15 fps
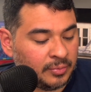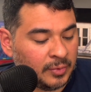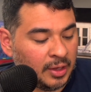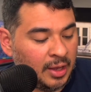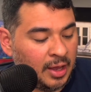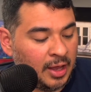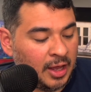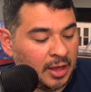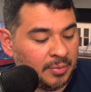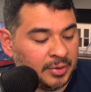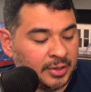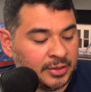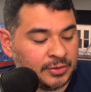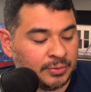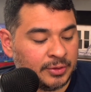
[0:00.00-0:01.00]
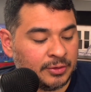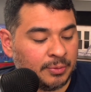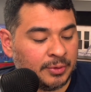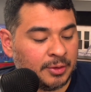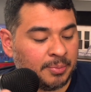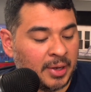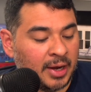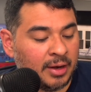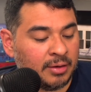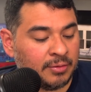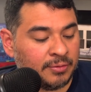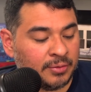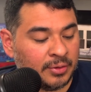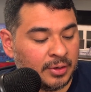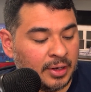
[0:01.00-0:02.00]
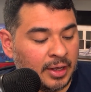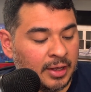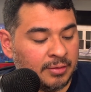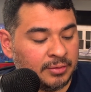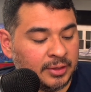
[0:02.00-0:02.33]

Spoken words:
This one's with the biographer of